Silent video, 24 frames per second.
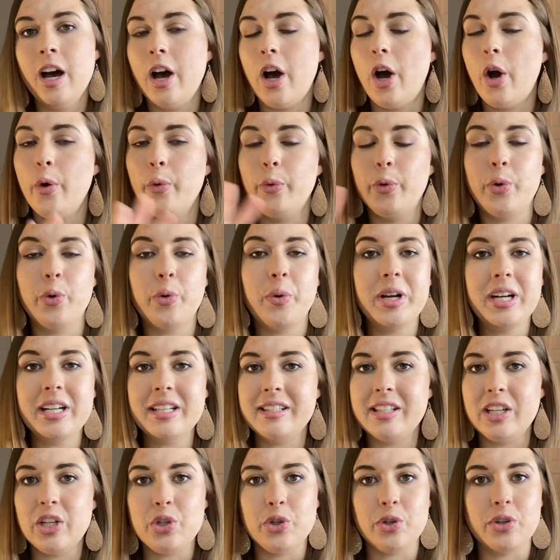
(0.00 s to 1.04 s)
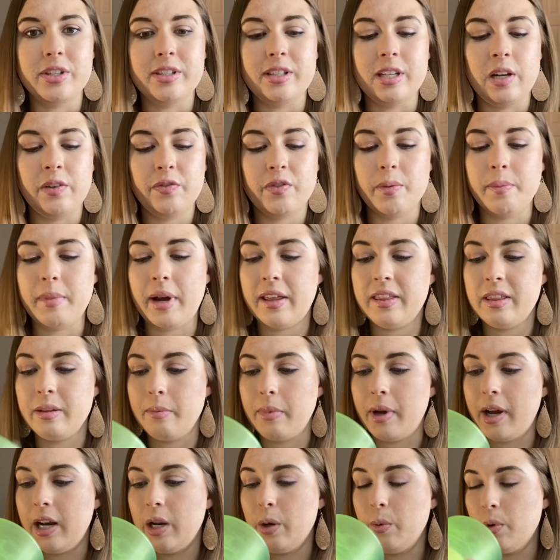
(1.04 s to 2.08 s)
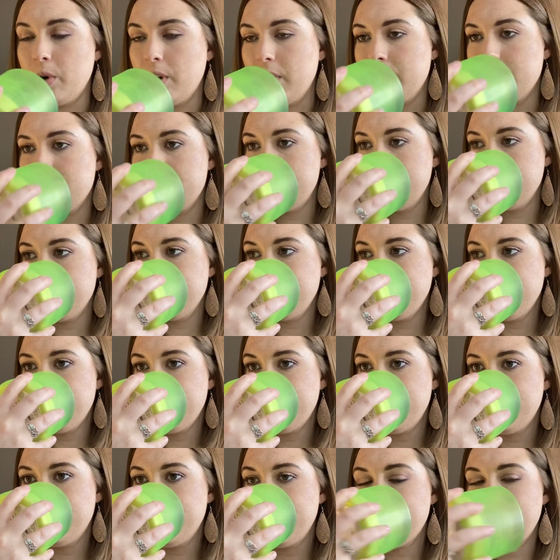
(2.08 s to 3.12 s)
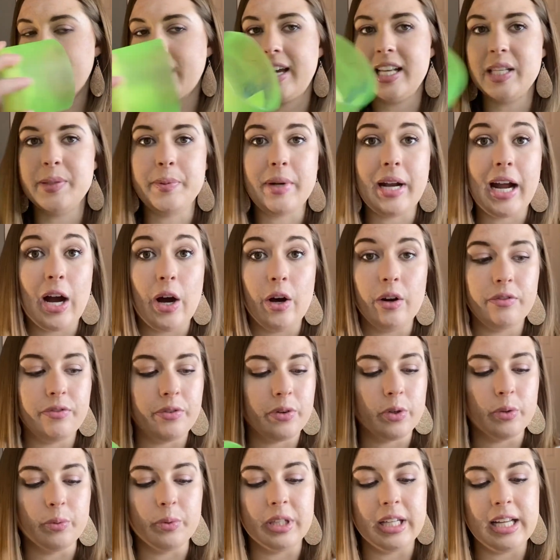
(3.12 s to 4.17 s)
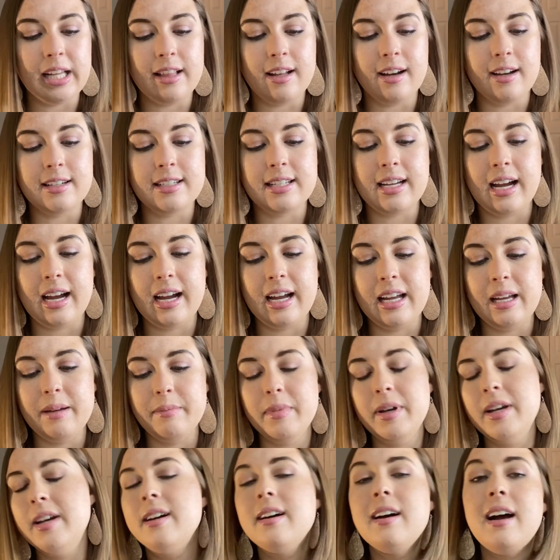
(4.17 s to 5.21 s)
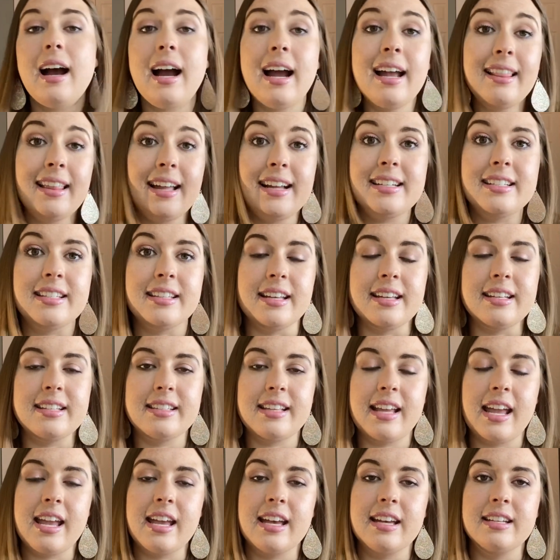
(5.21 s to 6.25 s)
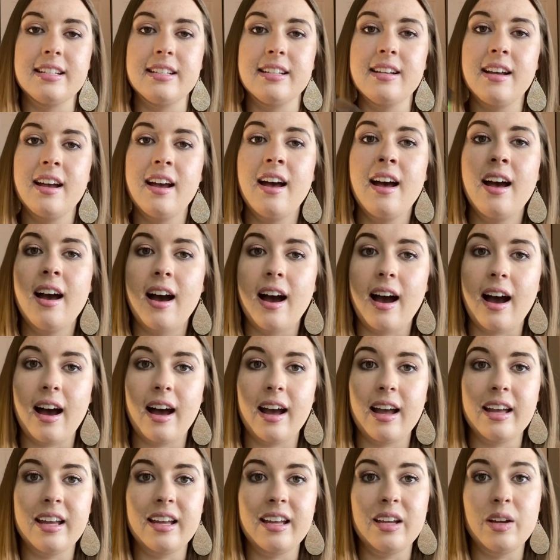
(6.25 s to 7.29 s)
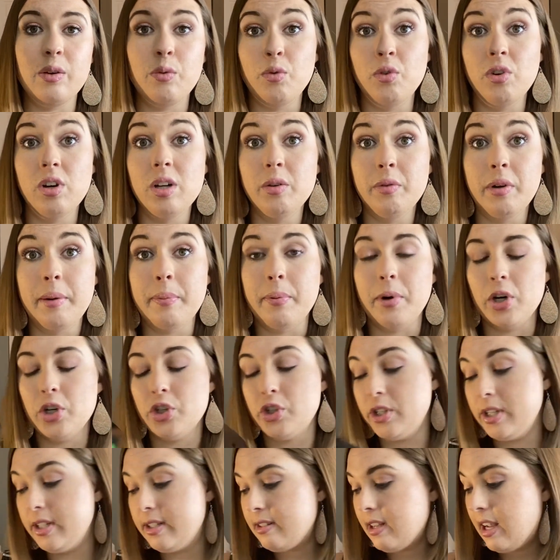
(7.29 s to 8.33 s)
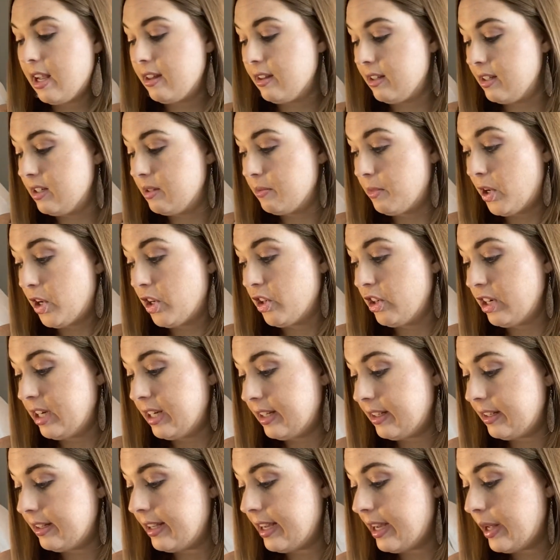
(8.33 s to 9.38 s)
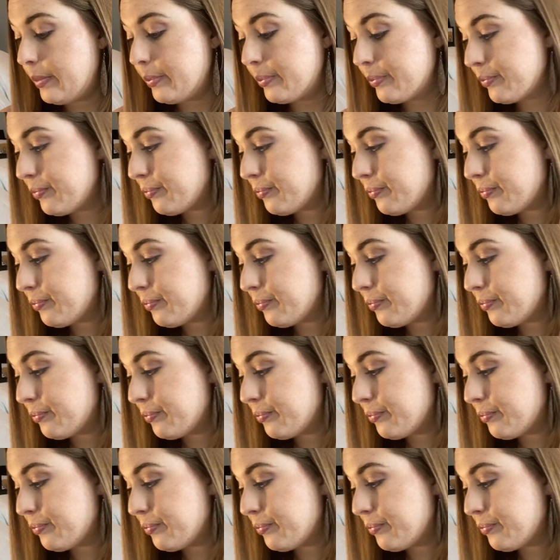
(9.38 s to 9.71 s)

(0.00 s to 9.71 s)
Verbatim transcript: A quintessential scent from Bath & Body Works. Has been out for a really long time. I liked this and I would repurchase Island Margarita again.